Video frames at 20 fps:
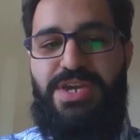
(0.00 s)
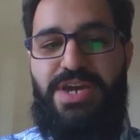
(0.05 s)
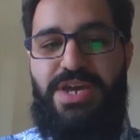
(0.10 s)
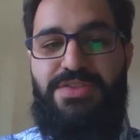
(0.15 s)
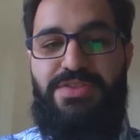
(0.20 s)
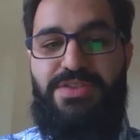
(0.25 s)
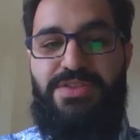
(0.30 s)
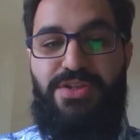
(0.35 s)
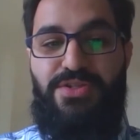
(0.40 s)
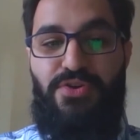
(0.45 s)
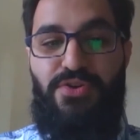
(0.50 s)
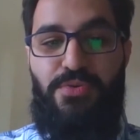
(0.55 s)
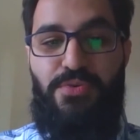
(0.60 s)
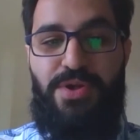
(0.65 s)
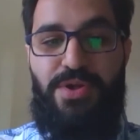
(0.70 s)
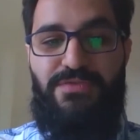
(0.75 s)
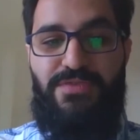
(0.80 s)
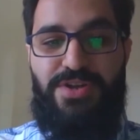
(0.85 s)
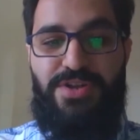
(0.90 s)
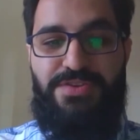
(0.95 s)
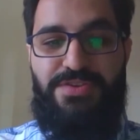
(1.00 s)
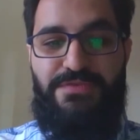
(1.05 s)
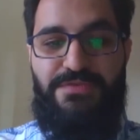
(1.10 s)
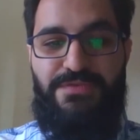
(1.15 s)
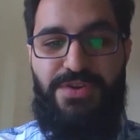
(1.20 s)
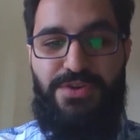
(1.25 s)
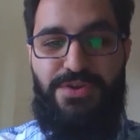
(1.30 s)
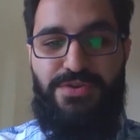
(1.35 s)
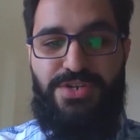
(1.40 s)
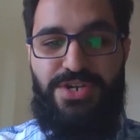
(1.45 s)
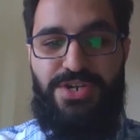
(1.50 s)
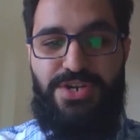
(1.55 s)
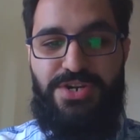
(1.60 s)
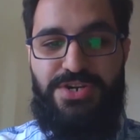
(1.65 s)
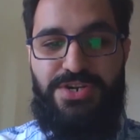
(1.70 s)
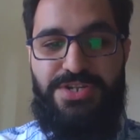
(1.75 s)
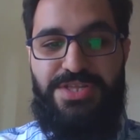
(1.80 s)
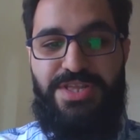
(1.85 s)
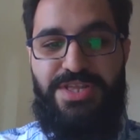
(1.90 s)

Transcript: and Global Water Futures,